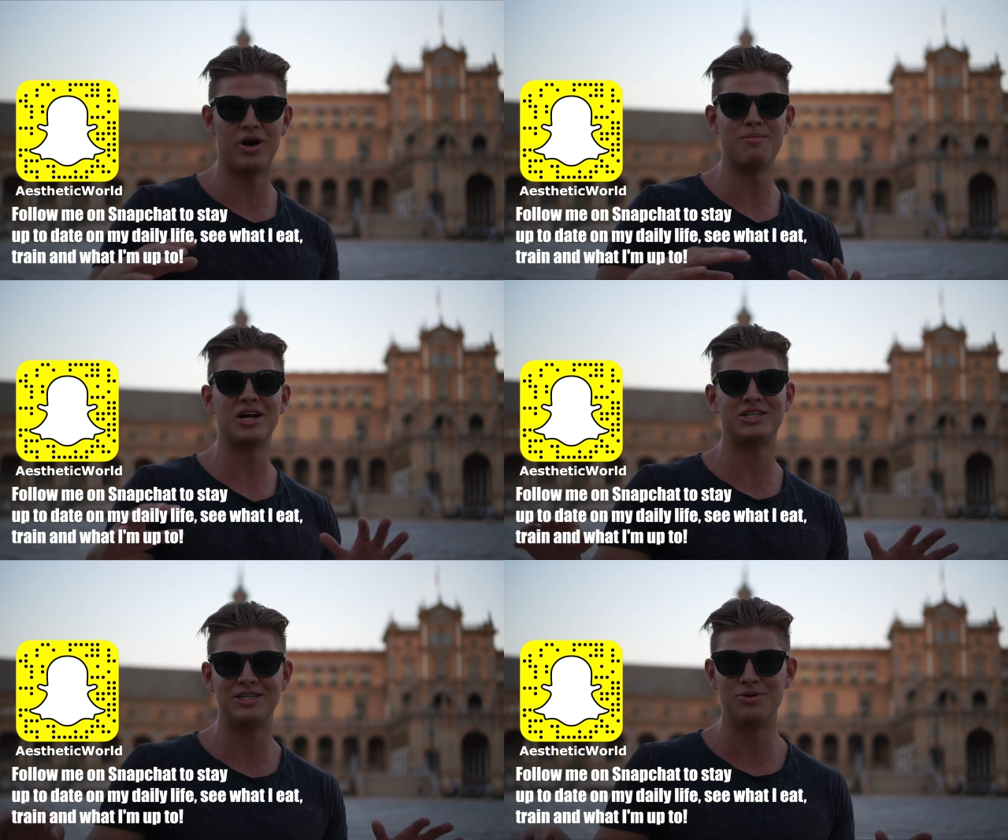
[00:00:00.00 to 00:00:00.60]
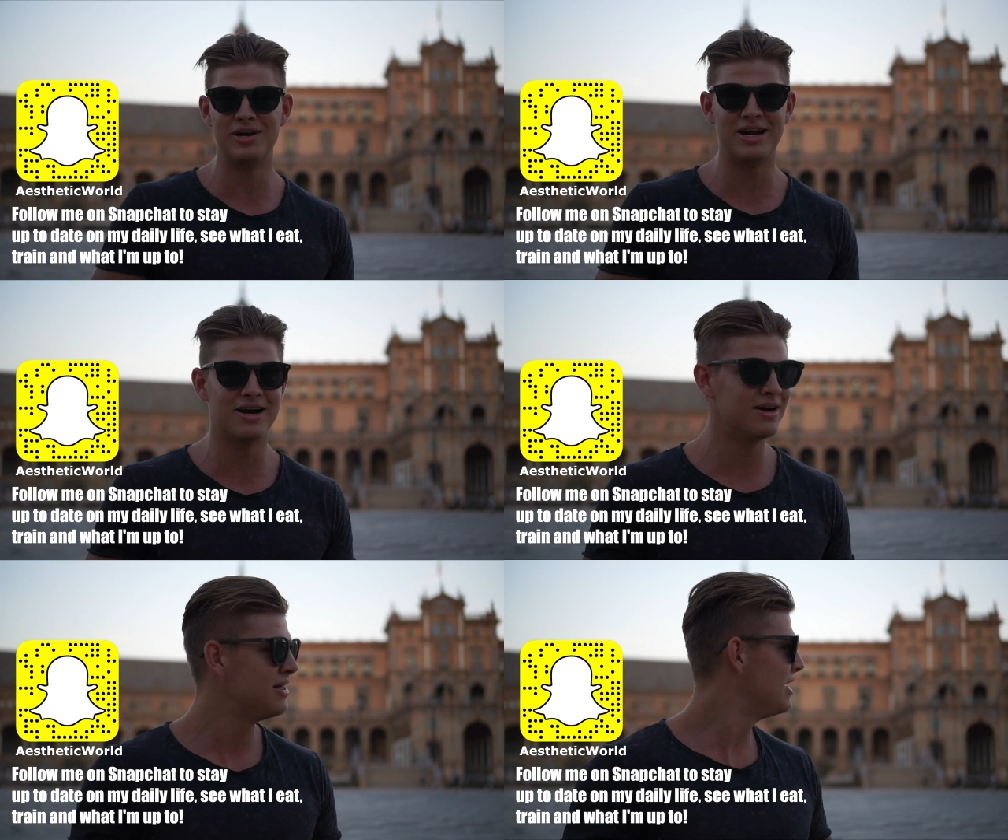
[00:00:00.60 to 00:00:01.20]
what I'm actually doing
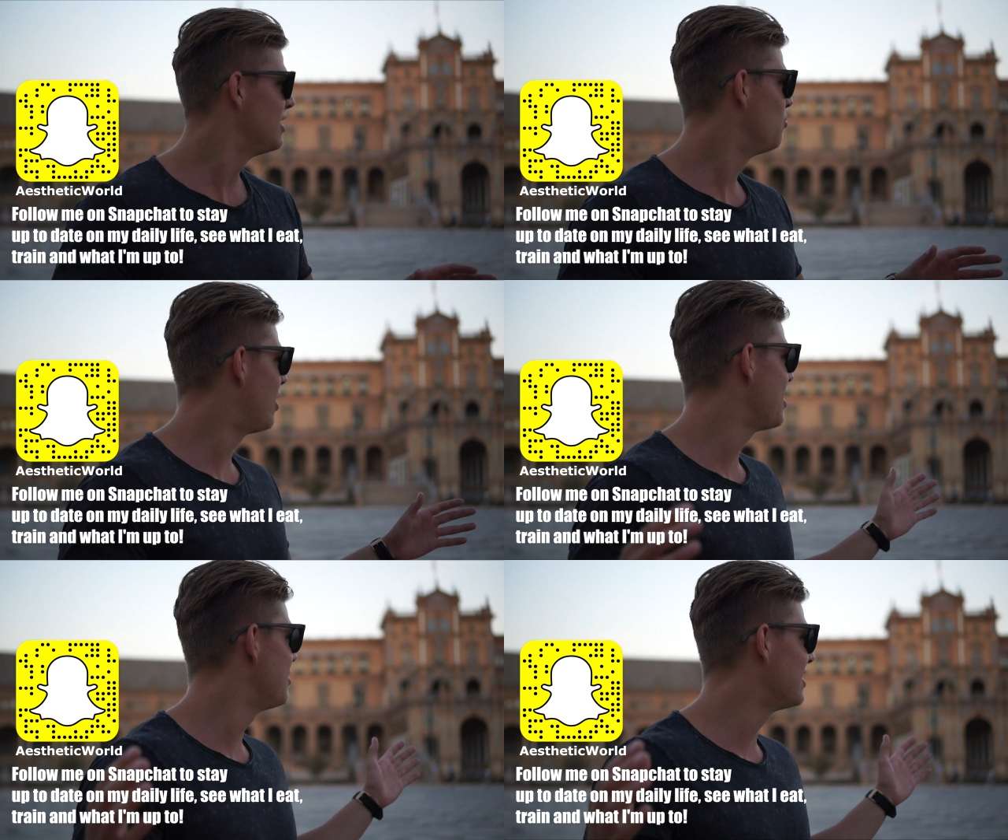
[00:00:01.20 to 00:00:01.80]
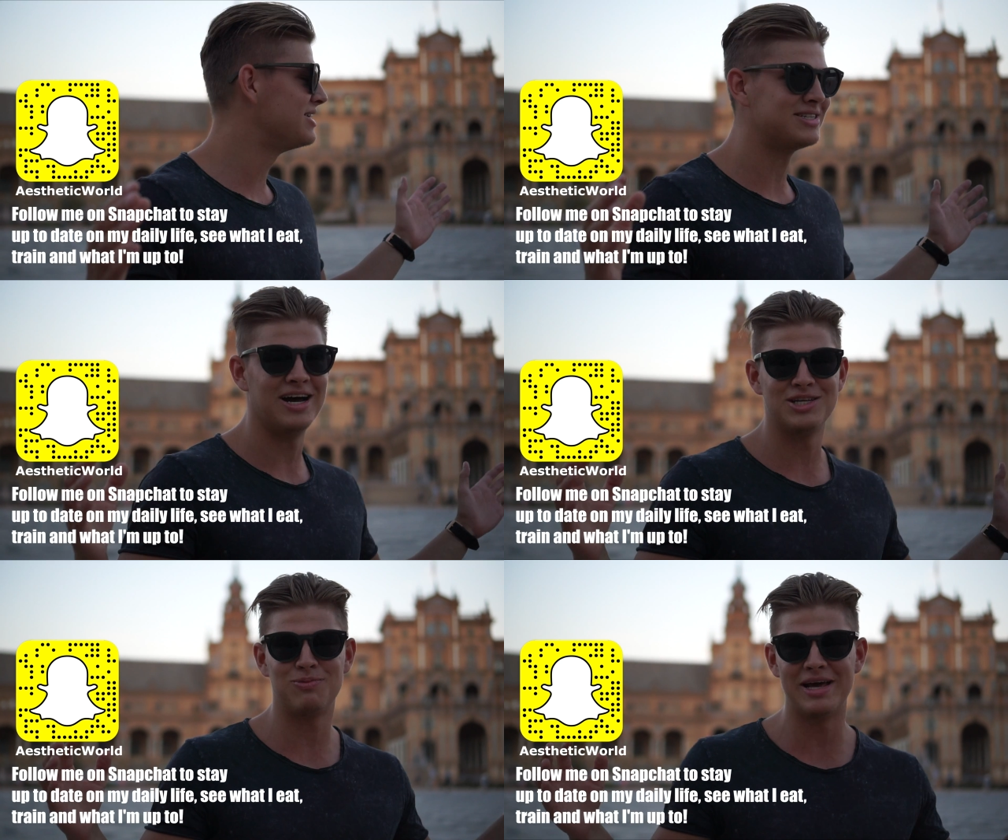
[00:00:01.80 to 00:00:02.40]
here, why I'm here in this
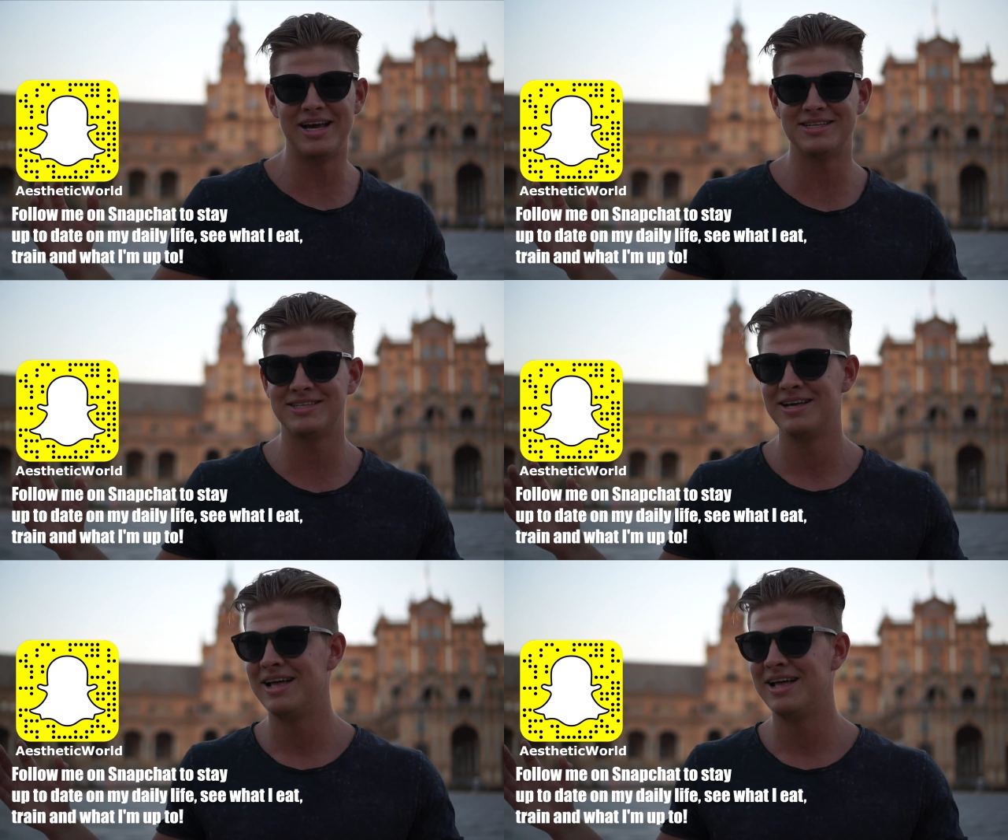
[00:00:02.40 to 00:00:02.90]
nice place.